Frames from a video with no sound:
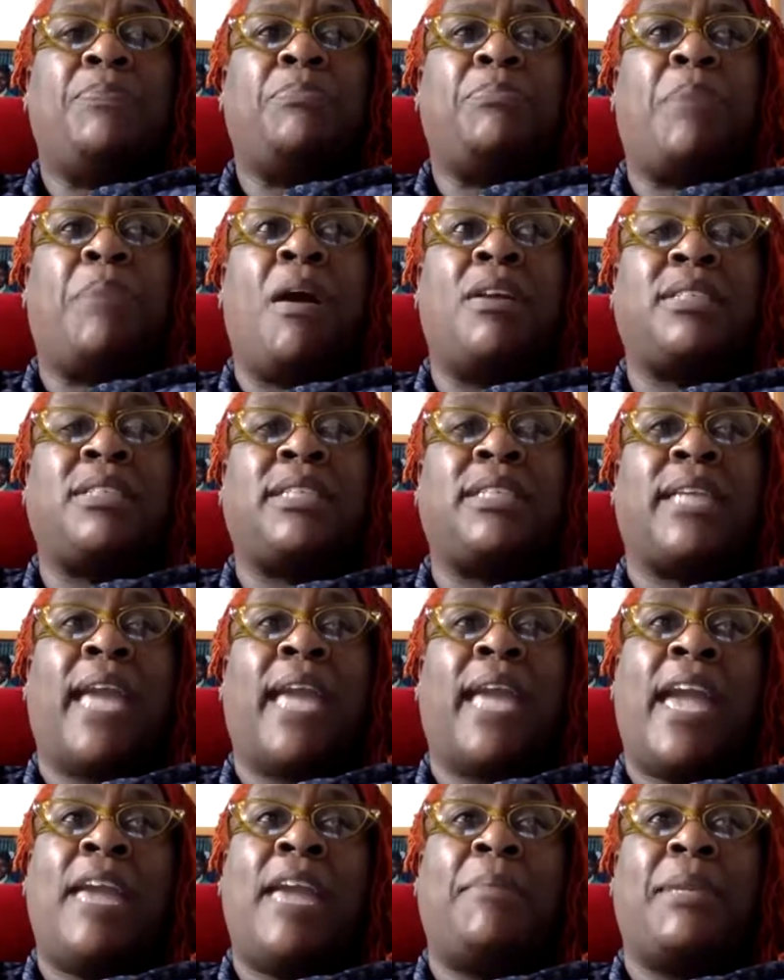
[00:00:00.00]
Pastor
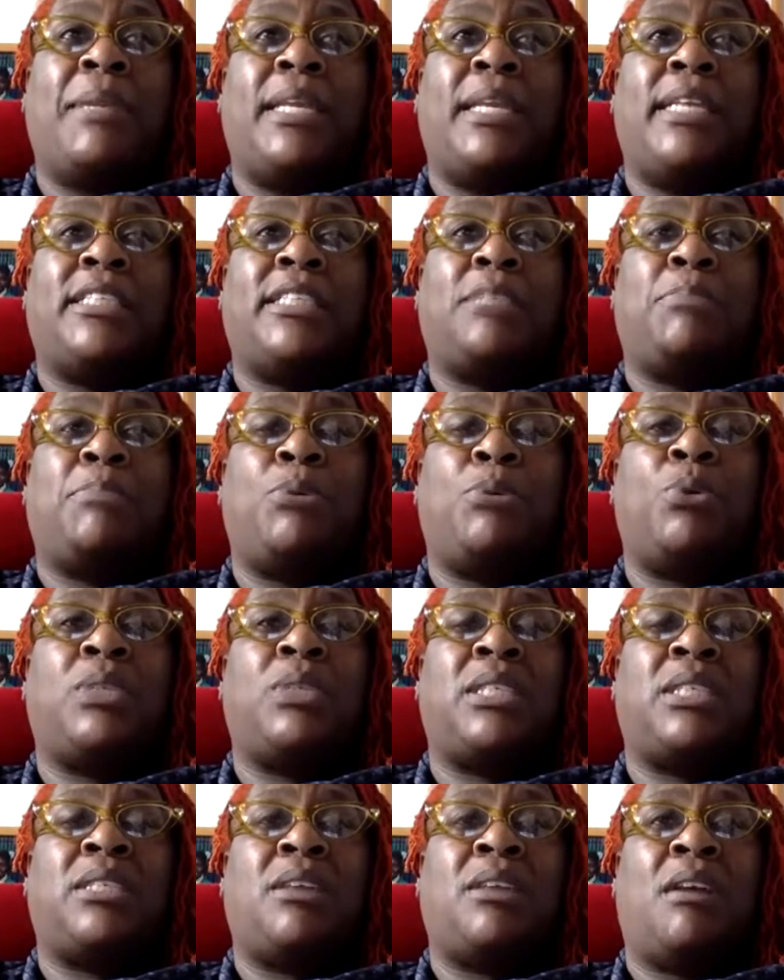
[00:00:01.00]
came and he
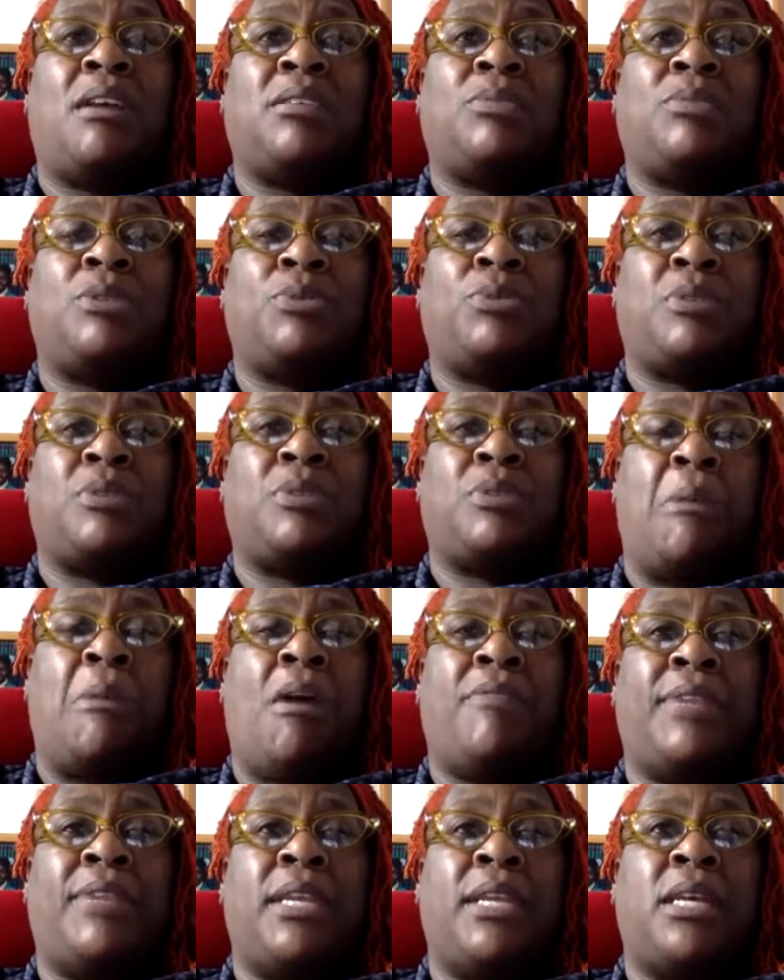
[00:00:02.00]
supported us, which was
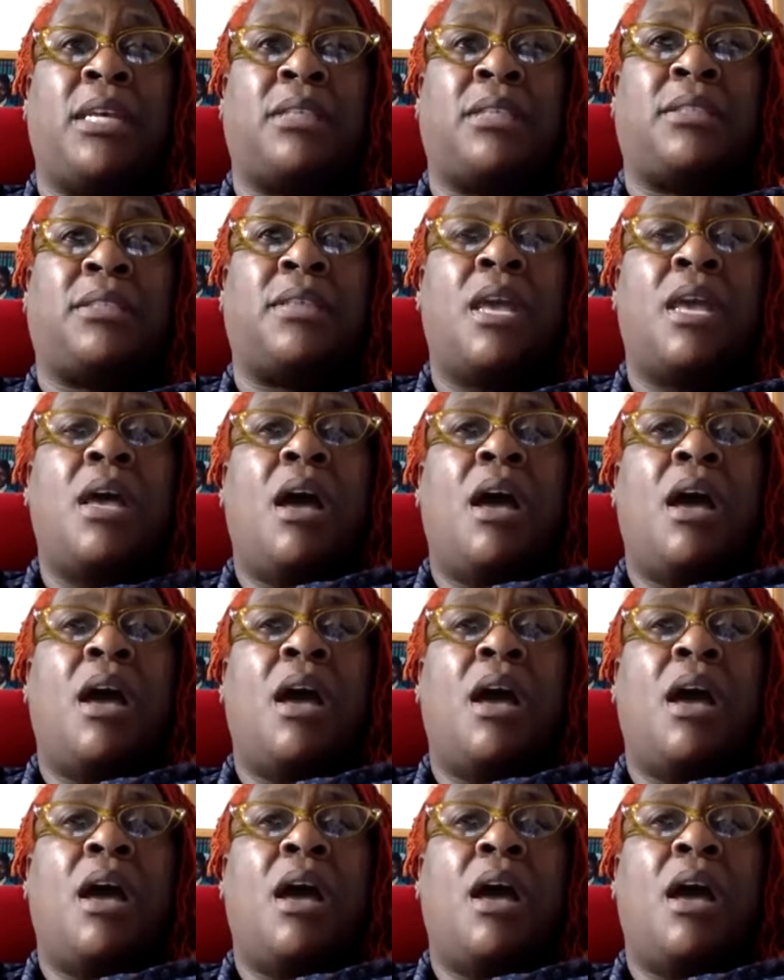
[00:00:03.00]
marvelous.